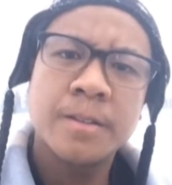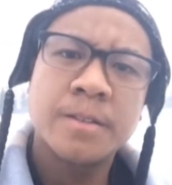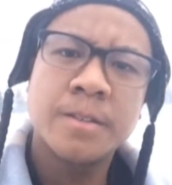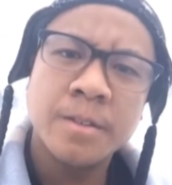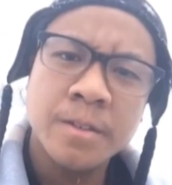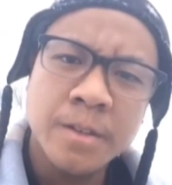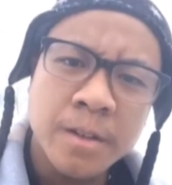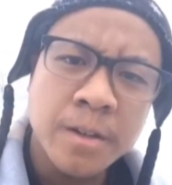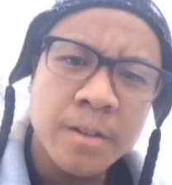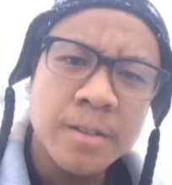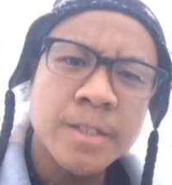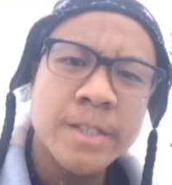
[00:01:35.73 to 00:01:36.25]
So
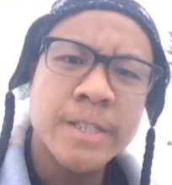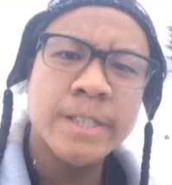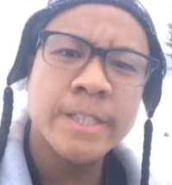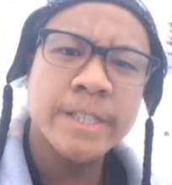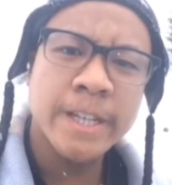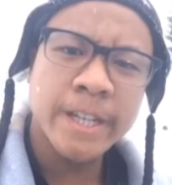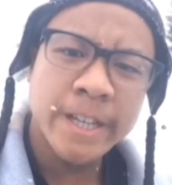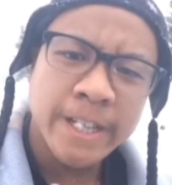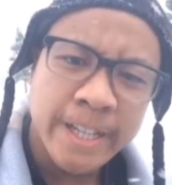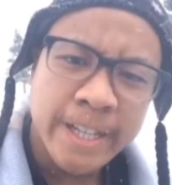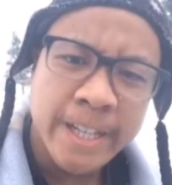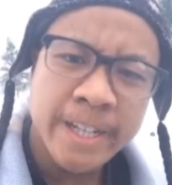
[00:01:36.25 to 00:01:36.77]
yo, just
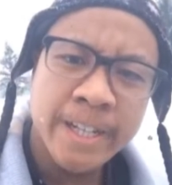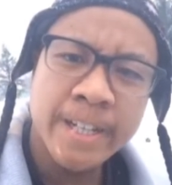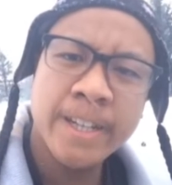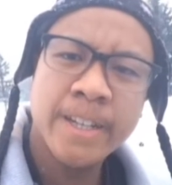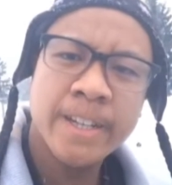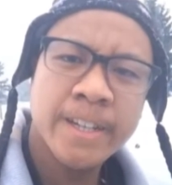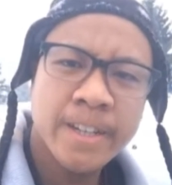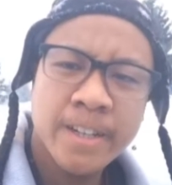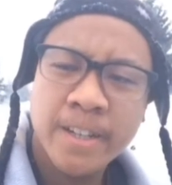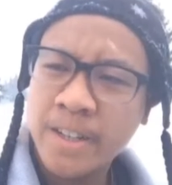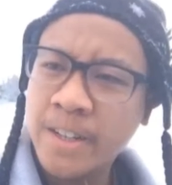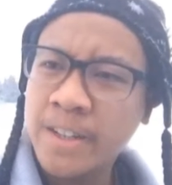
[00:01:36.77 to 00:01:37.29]
chilling.
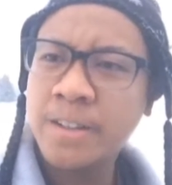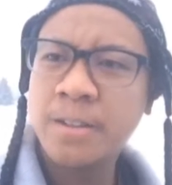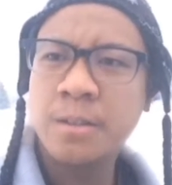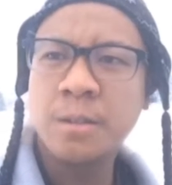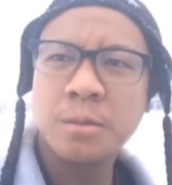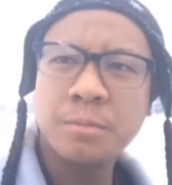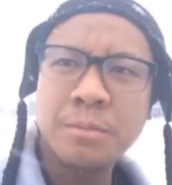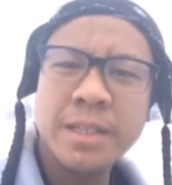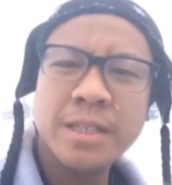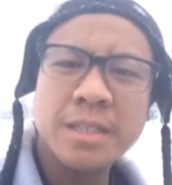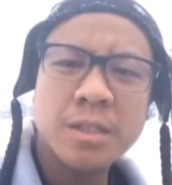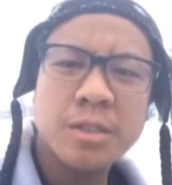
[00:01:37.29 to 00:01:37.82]

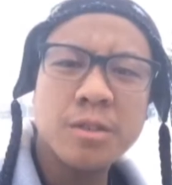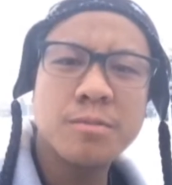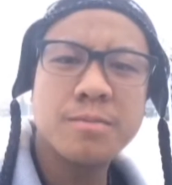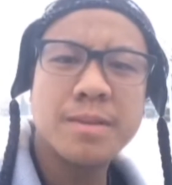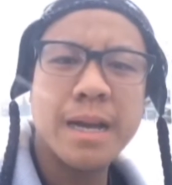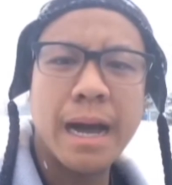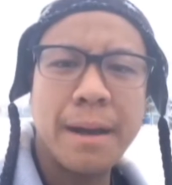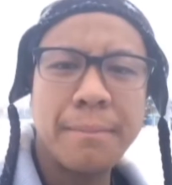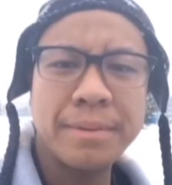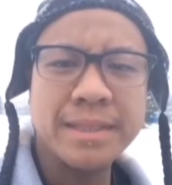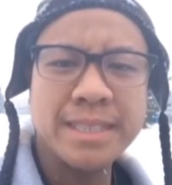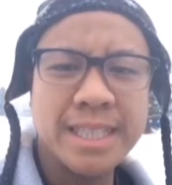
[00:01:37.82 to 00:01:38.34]
Rubik's Cube
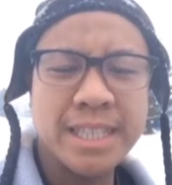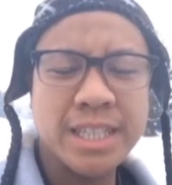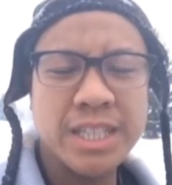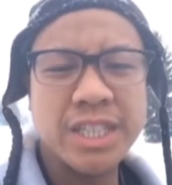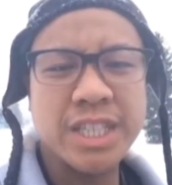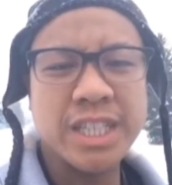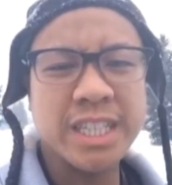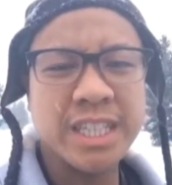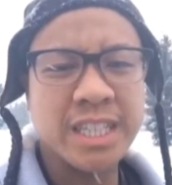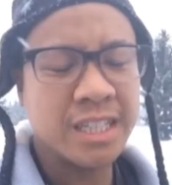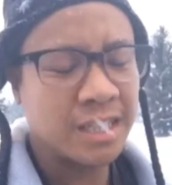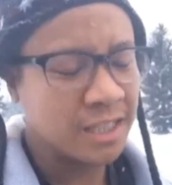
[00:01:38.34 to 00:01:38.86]

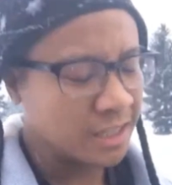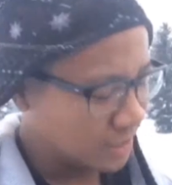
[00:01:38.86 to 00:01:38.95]
competition.